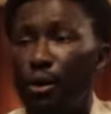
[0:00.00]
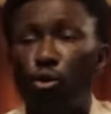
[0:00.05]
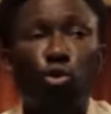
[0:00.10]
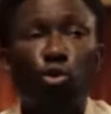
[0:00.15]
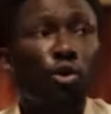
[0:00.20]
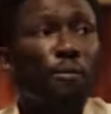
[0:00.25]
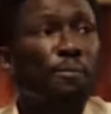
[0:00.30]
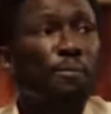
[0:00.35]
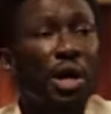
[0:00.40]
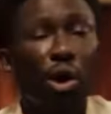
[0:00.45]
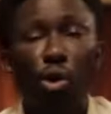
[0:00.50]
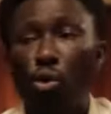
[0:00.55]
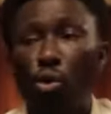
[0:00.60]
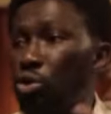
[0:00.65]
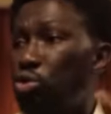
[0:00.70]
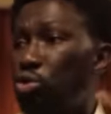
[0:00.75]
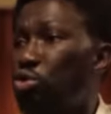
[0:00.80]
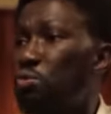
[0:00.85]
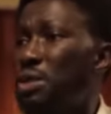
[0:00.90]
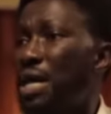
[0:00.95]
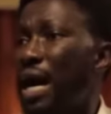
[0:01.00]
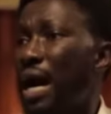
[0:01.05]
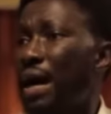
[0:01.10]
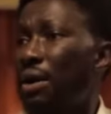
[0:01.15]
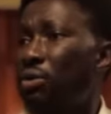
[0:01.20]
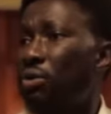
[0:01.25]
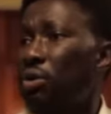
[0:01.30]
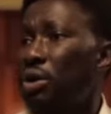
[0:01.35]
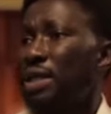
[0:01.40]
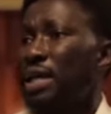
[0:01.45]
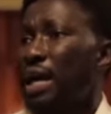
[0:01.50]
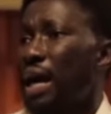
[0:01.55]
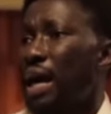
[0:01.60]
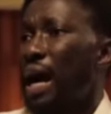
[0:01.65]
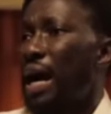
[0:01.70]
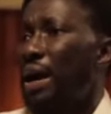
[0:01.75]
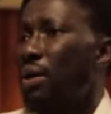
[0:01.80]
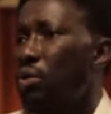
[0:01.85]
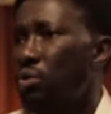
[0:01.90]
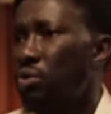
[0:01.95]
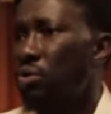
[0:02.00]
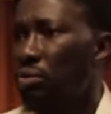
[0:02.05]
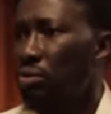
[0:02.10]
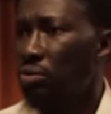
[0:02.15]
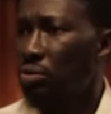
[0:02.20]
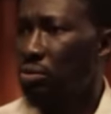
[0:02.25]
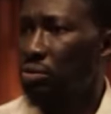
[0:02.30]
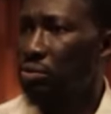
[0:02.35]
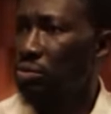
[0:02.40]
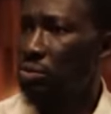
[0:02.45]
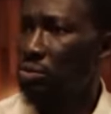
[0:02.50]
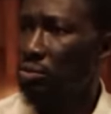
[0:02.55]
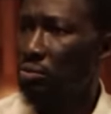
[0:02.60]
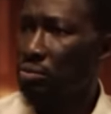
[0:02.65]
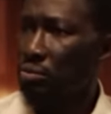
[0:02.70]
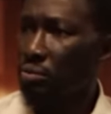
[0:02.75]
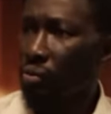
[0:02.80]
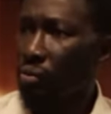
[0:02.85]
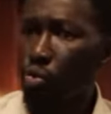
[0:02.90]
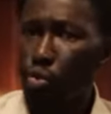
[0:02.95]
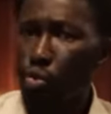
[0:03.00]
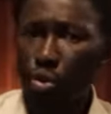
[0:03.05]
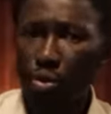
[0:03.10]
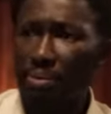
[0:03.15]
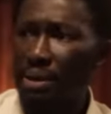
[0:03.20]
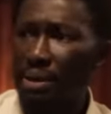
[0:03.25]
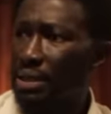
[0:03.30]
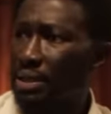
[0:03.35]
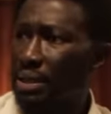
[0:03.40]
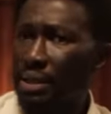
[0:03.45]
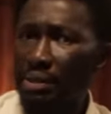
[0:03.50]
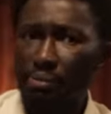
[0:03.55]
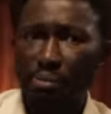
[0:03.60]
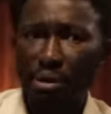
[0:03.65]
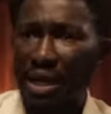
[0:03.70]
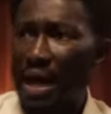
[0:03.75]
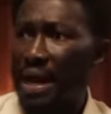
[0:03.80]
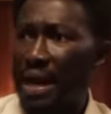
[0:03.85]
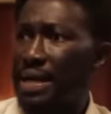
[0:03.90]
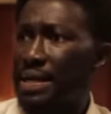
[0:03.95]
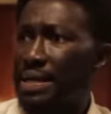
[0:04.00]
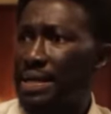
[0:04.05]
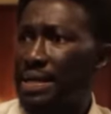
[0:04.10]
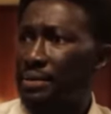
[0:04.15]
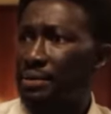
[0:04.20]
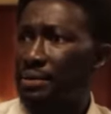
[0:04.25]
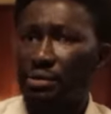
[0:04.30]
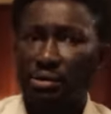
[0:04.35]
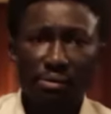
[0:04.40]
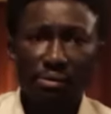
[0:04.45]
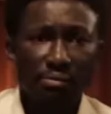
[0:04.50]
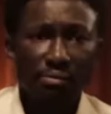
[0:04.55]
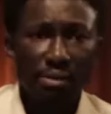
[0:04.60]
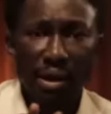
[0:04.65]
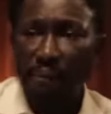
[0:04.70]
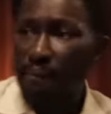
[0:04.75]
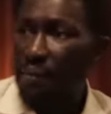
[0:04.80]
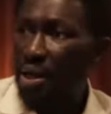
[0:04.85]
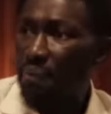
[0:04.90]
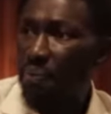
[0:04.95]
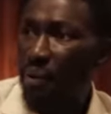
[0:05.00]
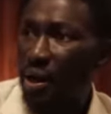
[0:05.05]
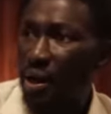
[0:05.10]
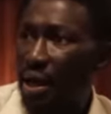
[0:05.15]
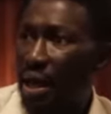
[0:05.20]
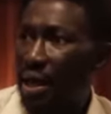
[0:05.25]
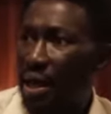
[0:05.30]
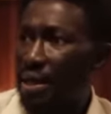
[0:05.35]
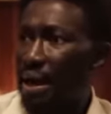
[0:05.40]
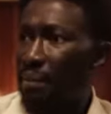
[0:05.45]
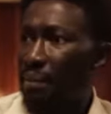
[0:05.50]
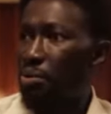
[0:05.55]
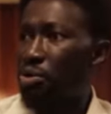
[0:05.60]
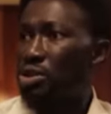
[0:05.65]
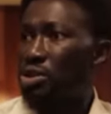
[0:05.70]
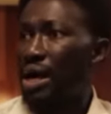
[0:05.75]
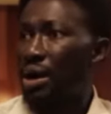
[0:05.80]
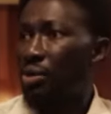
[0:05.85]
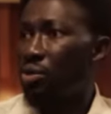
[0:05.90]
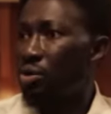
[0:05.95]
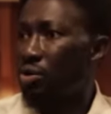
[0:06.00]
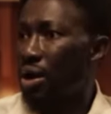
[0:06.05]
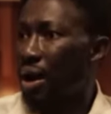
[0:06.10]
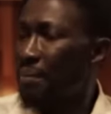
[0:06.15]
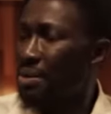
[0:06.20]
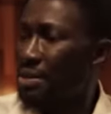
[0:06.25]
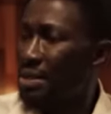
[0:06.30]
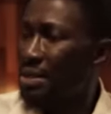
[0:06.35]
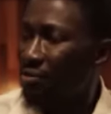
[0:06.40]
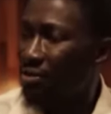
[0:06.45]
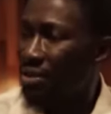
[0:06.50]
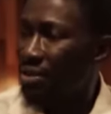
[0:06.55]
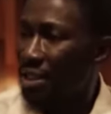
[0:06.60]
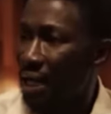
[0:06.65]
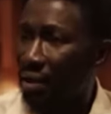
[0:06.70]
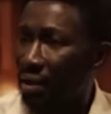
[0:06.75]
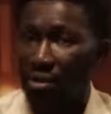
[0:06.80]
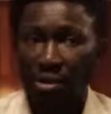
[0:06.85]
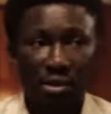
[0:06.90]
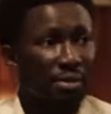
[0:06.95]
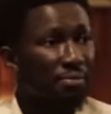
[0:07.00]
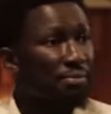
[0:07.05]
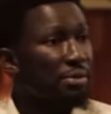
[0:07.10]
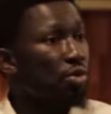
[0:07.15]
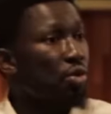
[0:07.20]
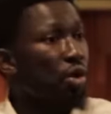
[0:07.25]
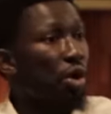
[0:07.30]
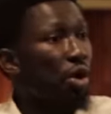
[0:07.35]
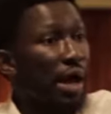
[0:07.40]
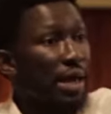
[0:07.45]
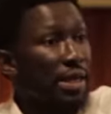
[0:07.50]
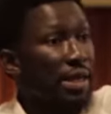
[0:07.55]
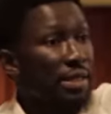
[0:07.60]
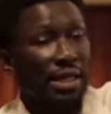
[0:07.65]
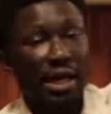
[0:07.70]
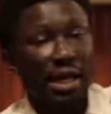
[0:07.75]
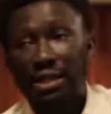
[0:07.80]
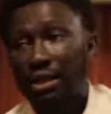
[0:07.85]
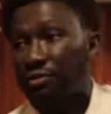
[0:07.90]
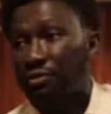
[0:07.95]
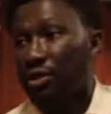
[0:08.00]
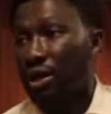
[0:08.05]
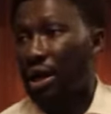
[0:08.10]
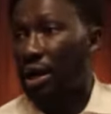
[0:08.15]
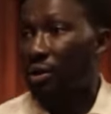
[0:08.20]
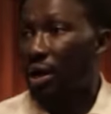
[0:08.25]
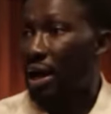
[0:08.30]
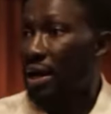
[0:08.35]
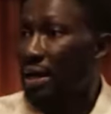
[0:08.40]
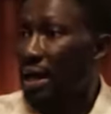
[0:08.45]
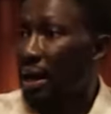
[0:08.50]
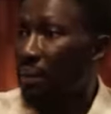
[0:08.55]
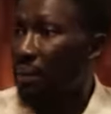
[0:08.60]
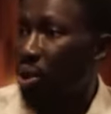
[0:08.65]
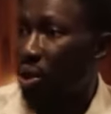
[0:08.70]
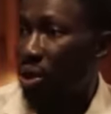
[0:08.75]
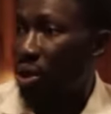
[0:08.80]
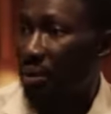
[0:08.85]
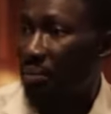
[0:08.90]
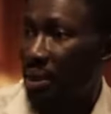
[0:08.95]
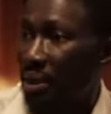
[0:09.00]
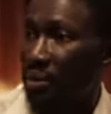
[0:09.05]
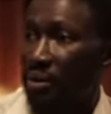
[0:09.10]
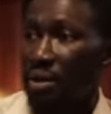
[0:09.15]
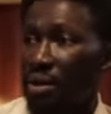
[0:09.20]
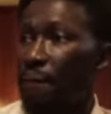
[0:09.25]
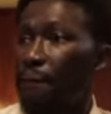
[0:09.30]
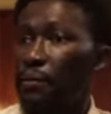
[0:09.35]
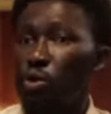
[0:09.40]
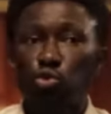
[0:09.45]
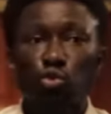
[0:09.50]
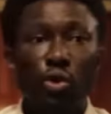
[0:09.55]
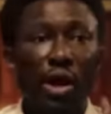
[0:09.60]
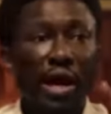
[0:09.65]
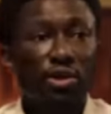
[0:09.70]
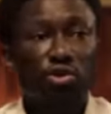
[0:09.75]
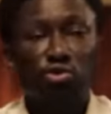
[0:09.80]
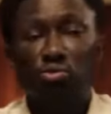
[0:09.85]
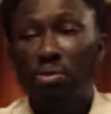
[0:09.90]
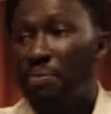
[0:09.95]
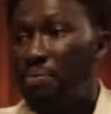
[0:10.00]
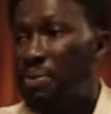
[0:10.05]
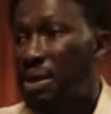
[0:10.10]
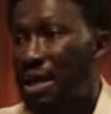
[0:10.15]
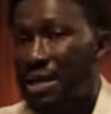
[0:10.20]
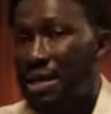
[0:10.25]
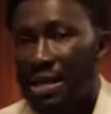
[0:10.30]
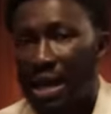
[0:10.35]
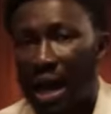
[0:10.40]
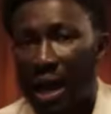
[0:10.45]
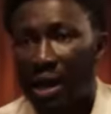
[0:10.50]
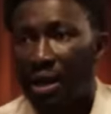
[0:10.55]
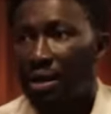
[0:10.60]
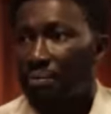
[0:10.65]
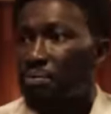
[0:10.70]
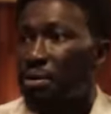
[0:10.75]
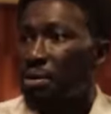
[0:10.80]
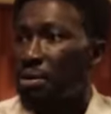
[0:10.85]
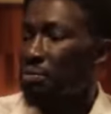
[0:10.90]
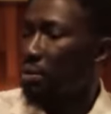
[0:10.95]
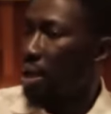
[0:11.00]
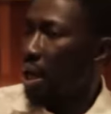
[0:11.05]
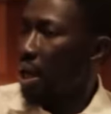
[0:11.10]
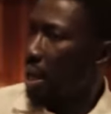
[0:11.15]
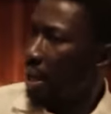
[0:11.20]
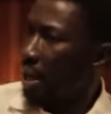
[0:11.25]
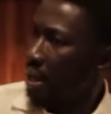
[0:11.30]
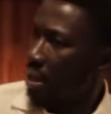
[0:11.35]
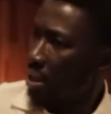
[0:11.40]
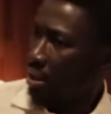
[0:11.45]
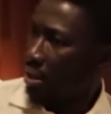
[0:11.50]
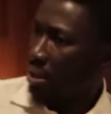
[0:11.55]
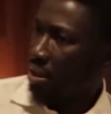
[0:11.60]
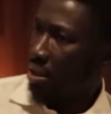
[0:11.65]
ekuro bi a okosu bi a no ye nha no wo me take Ghana ni me eya brochi akokra me nya visa me ko e South Africa kra ne a block me me so aduma bi ni ha bi eh